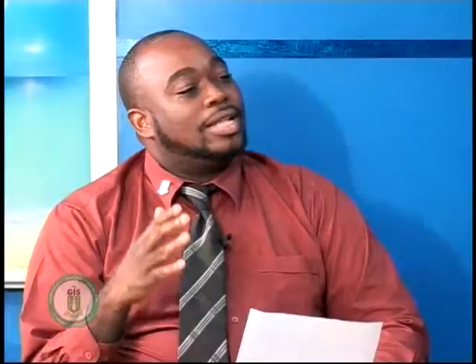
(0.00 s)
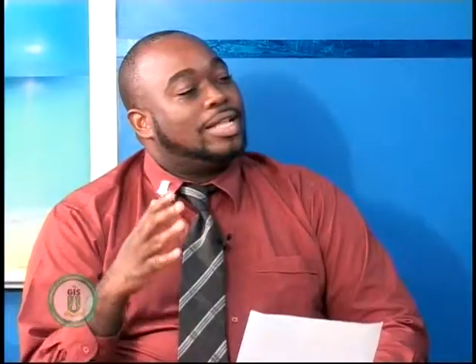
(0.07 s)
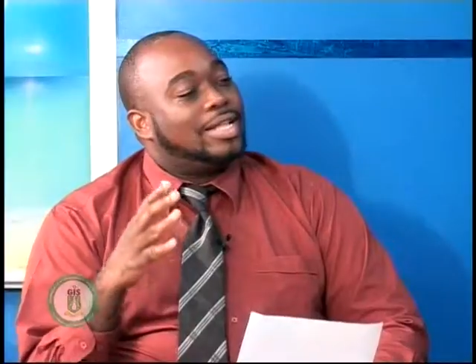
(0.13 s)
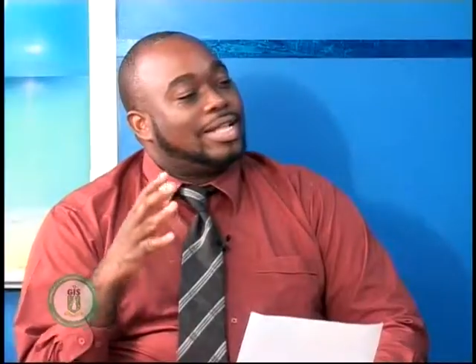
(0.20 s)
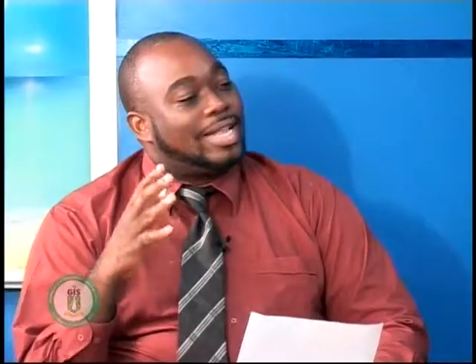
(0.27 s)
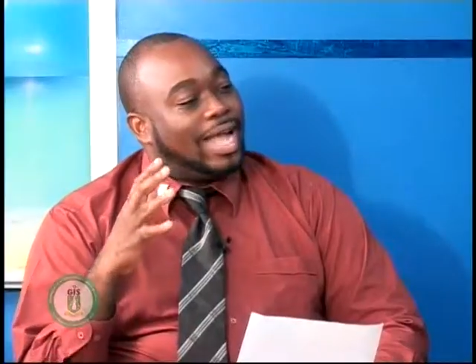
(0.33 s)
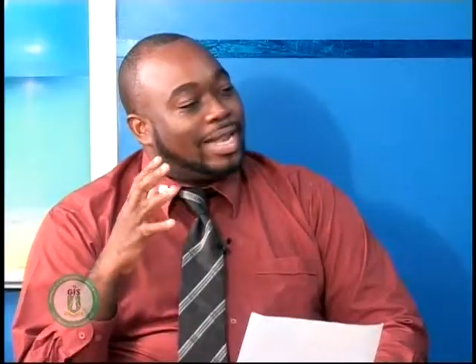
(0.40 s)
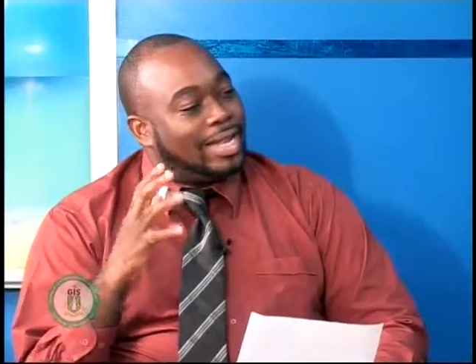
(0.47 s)

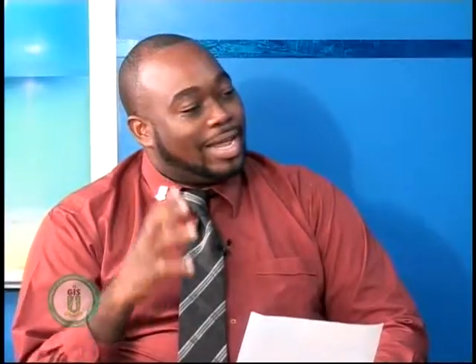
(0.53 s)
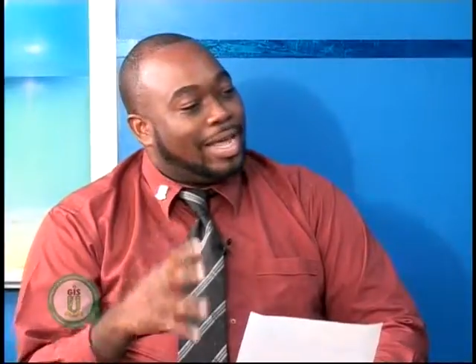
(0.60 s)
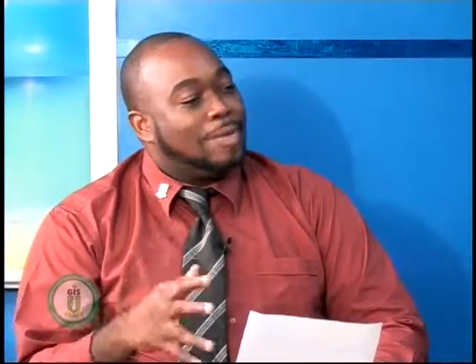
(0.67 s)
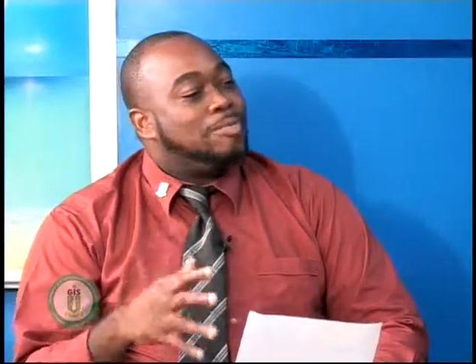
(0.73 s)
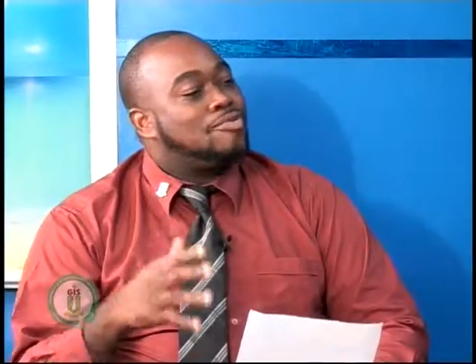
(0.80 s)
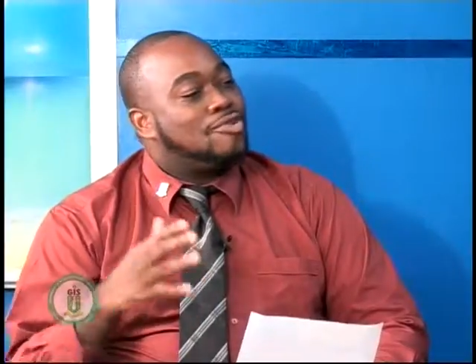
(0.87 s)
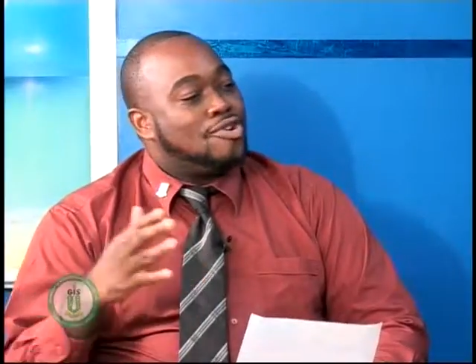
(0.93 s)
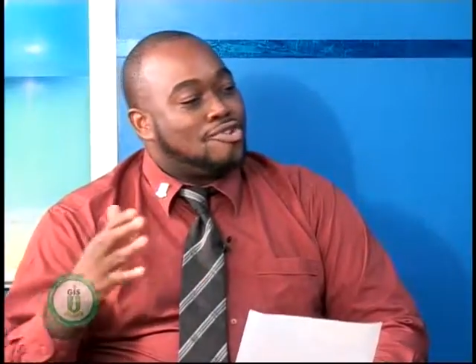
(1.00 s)
that they
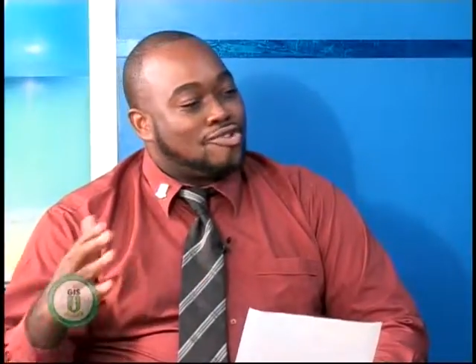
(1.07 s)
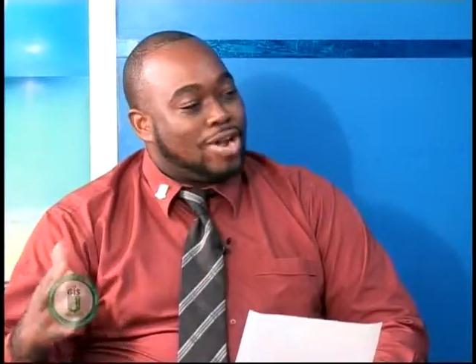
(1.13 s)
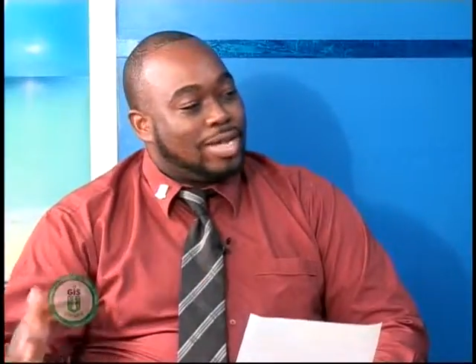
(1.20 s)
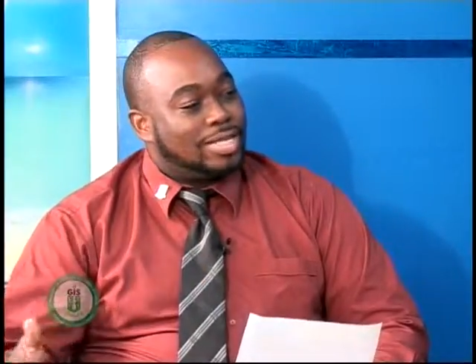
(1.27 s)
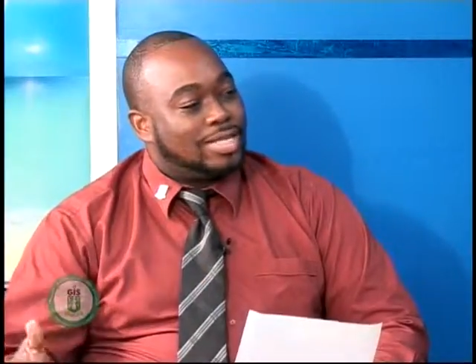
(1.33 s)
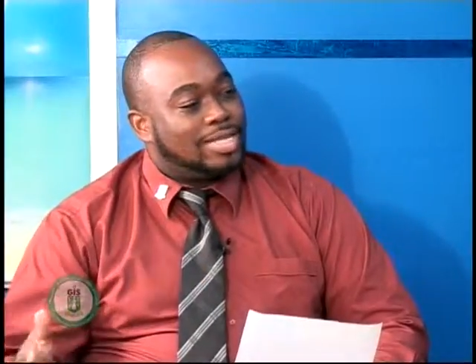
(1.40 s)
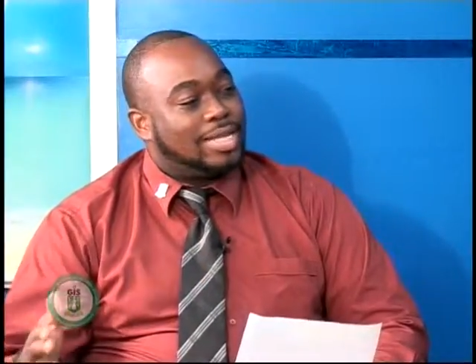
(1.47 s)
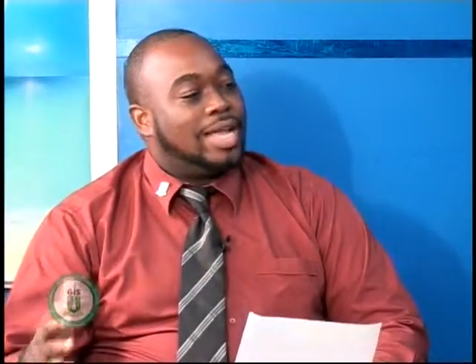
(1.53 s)

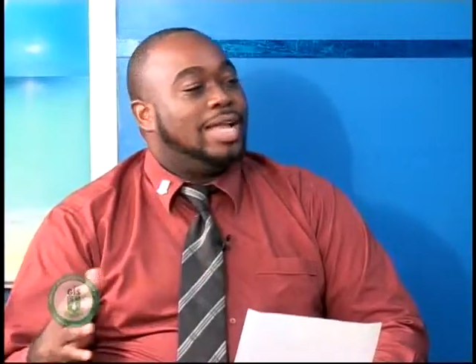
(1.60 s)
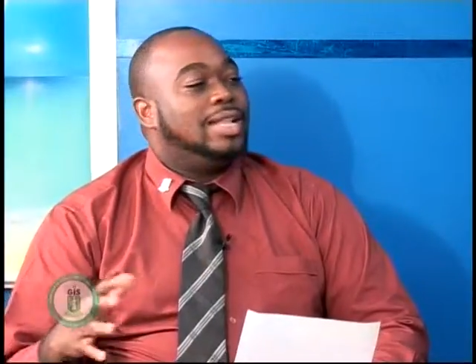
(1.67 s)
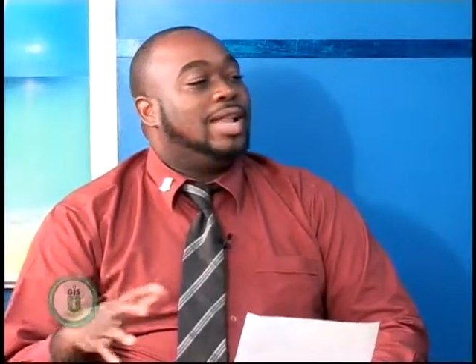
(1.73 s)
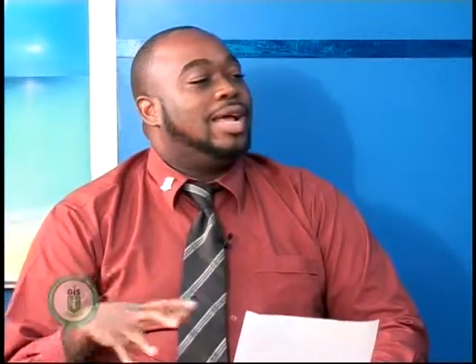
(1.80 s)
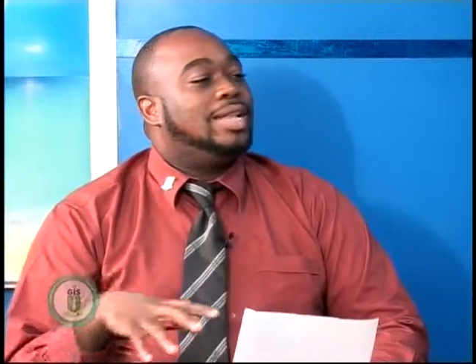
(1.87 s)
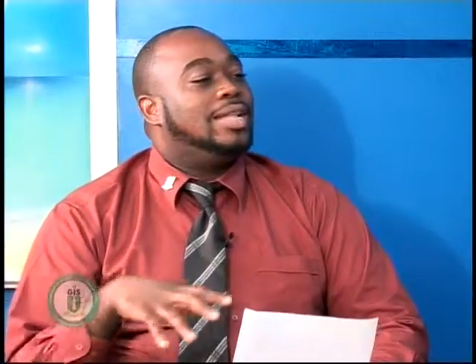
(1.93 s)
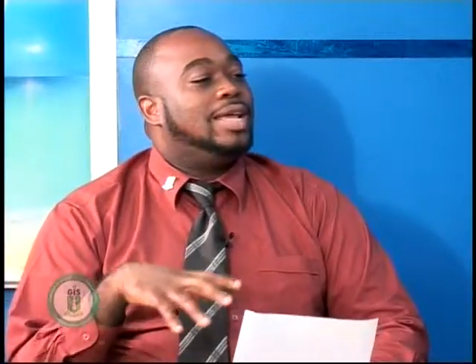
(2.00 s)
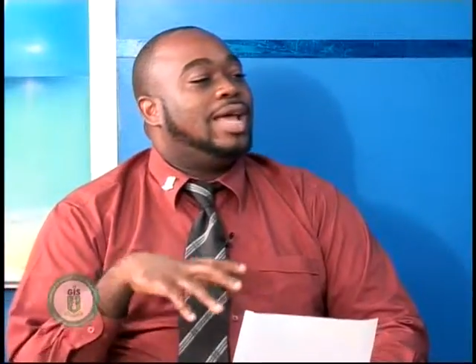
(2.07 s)
progress and
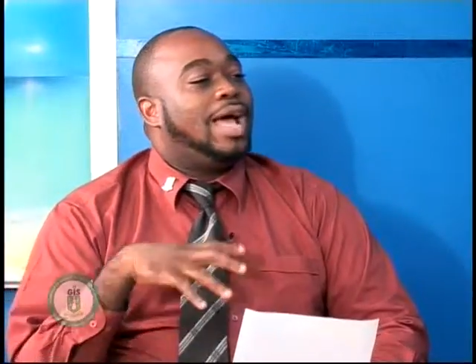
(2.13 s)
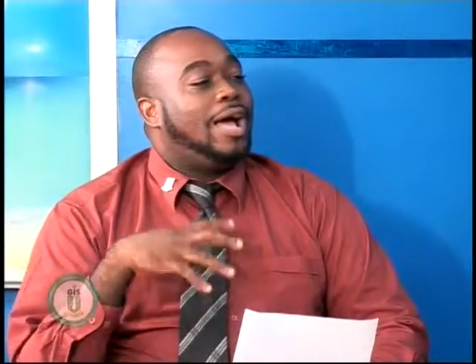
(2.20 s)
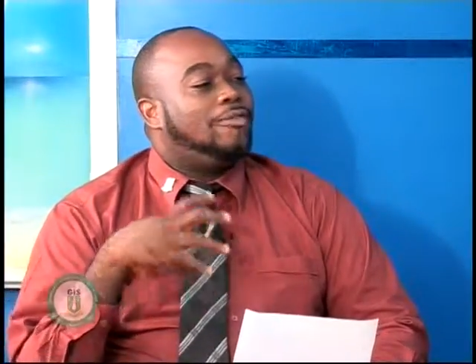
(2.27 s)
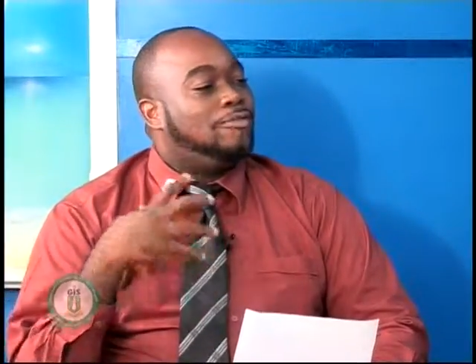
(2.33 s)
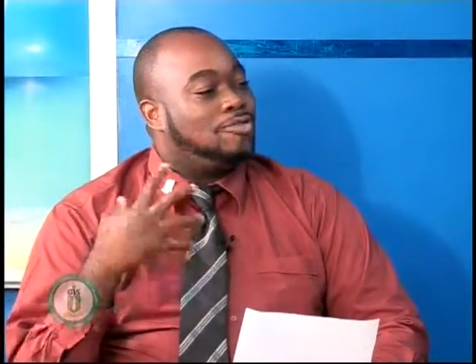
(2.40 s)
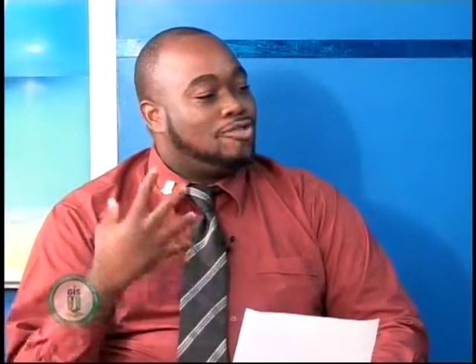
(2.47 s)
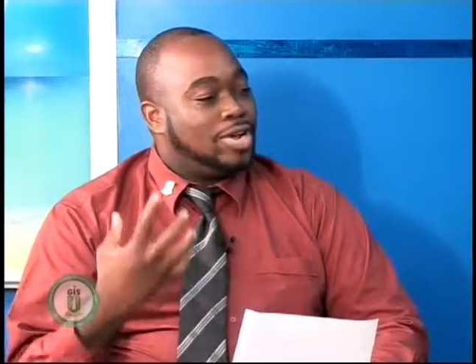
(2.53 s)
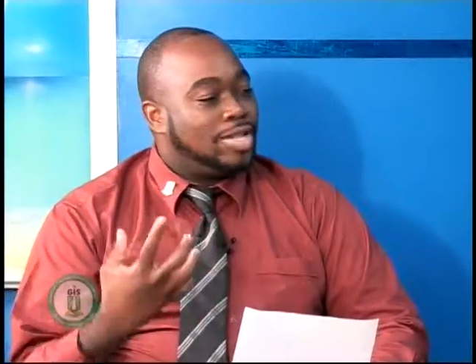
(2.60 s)
that they
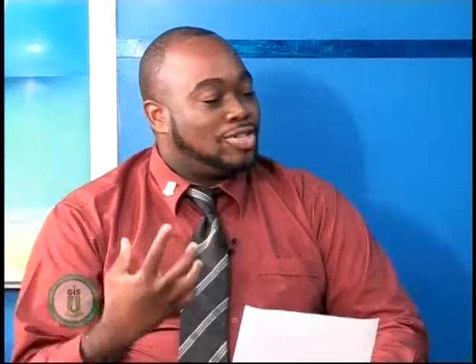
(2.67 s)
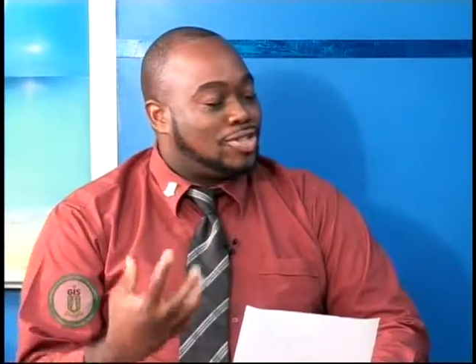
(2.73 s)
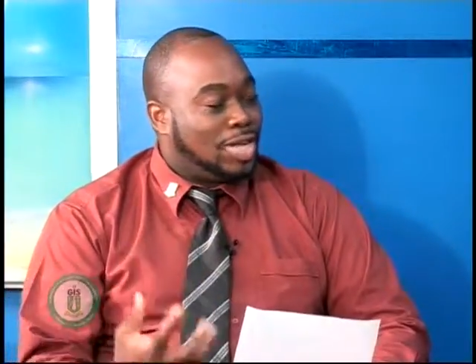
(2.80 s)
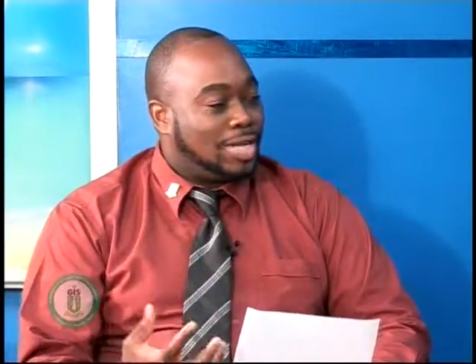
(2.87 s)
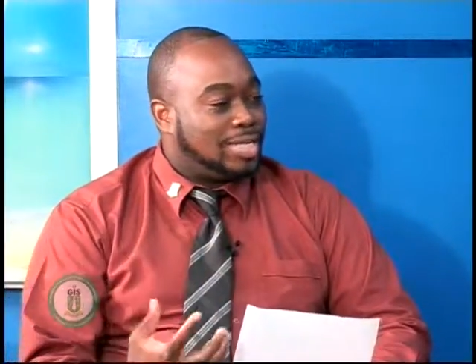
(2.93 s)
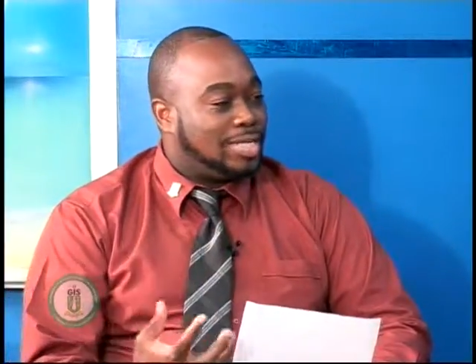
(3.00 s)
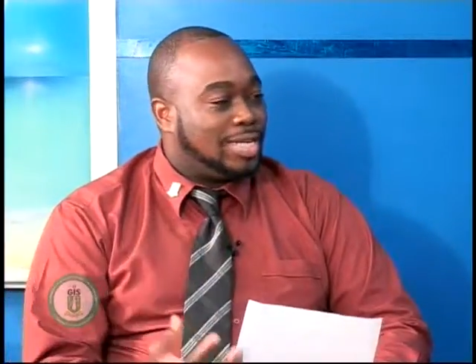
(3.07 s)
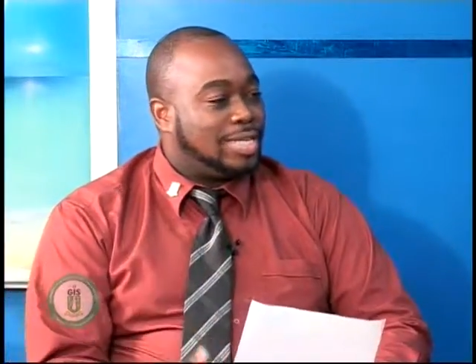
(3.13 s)
have great
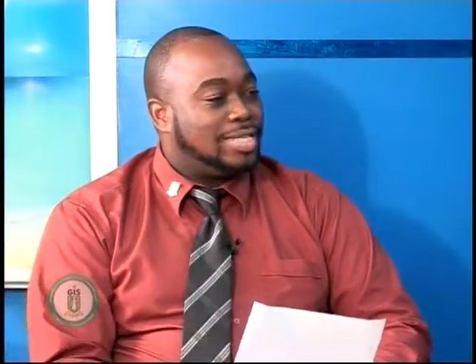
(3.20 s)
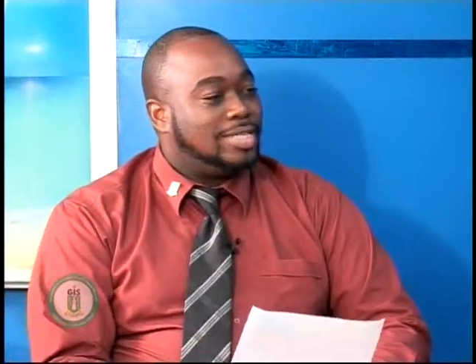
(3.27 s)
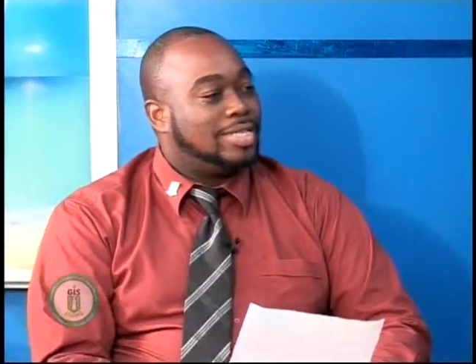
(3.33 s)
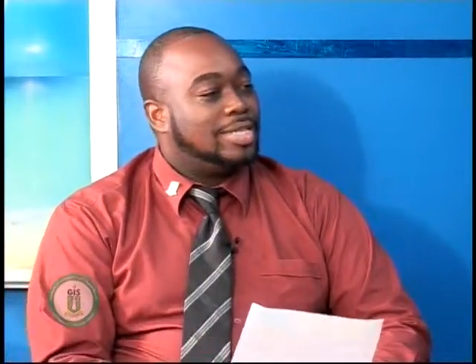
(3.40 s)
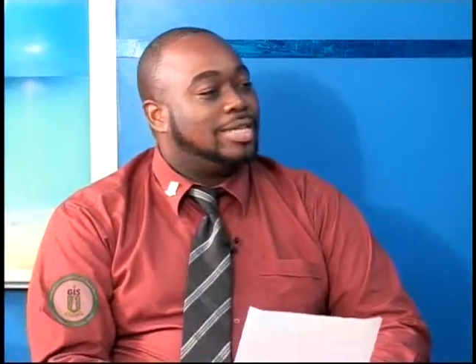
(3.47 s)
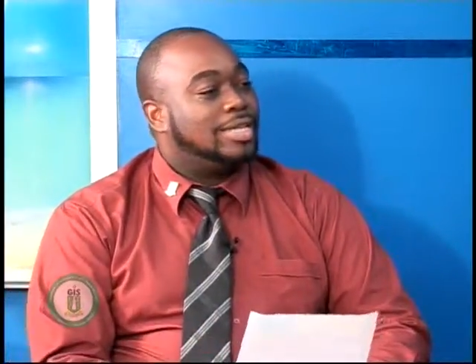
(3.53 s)
success.